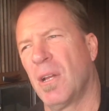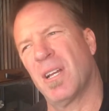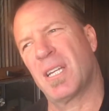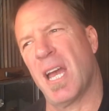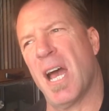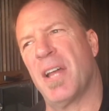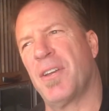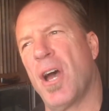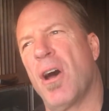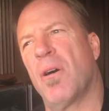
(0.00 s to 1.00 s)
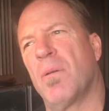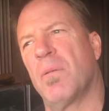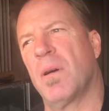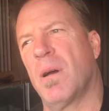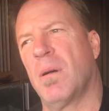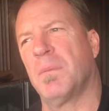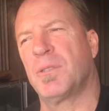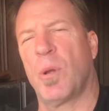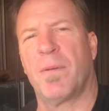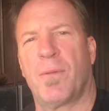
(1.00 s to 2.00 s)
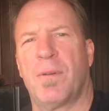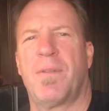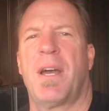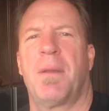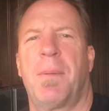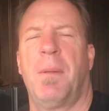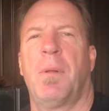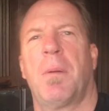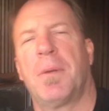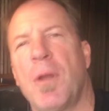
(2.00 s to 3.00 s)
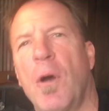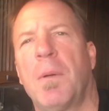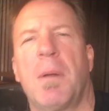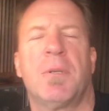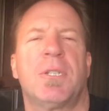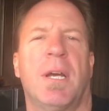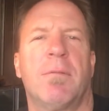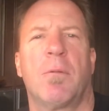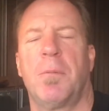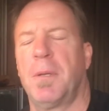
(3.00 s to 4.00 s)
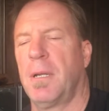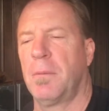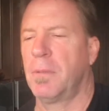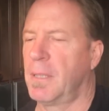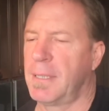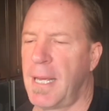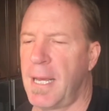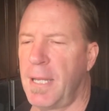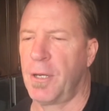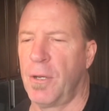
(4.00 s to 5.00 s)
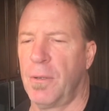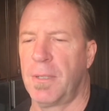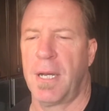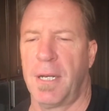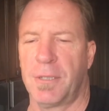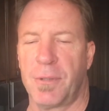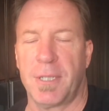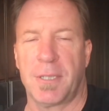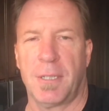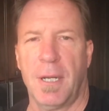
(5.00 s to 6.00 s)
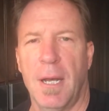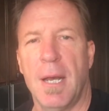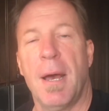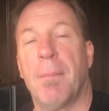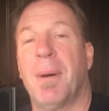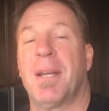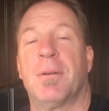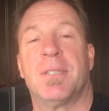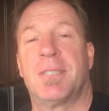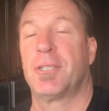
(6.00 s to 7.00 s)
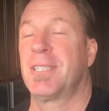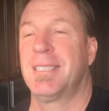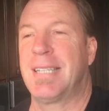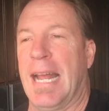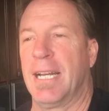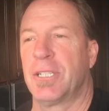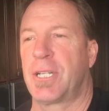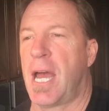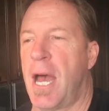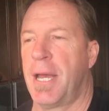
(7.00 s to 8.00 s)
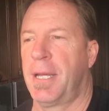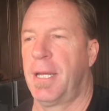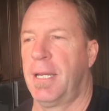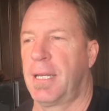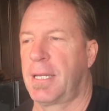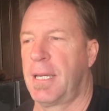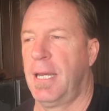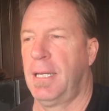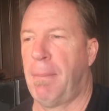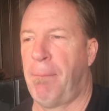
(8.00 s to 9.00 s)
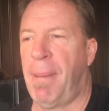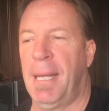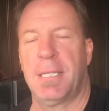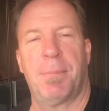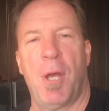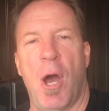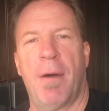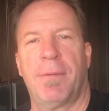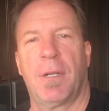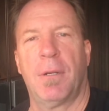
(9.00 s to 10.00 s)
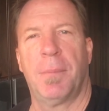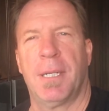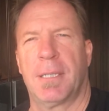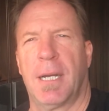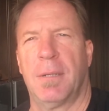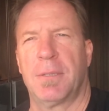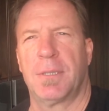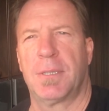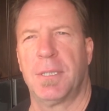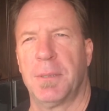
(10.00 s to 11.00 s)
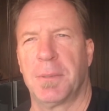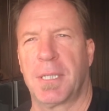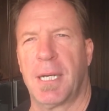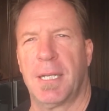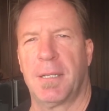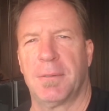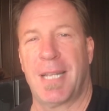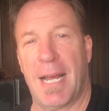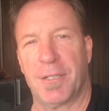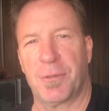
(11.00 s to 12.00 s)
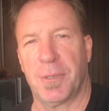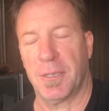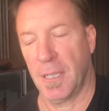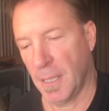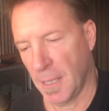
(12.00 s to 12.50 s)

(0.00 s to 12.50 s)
Like, yeah, no, it's only for invited people. I'm like, no, but I'm a chef, I'm gonna help. I'm like, yeah, no, not interested. But it was just a Danish guy, and it kind of pissed me off a little bit that I was just dealing with the guy that was answering